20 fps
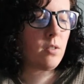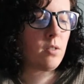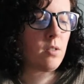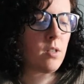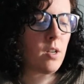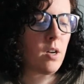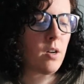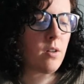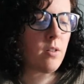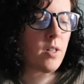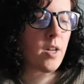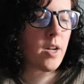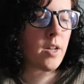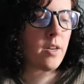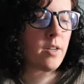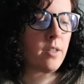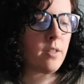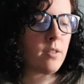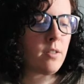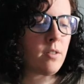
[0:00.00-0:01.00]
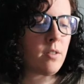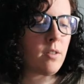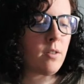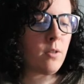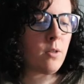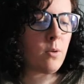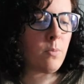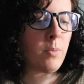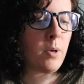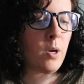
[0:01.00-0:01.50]
So that is the
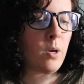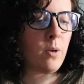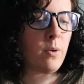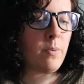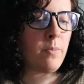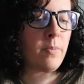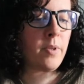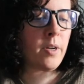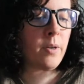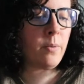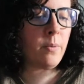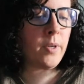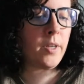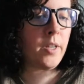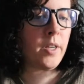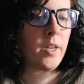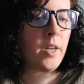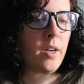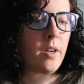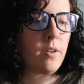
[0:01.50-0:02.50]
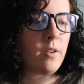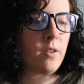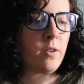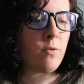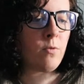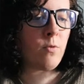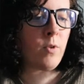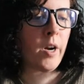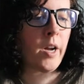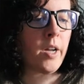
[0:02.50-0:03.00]
little poem that we
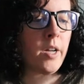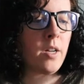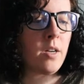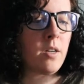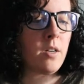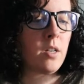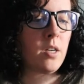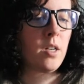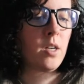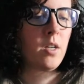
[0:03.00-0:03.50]
have read.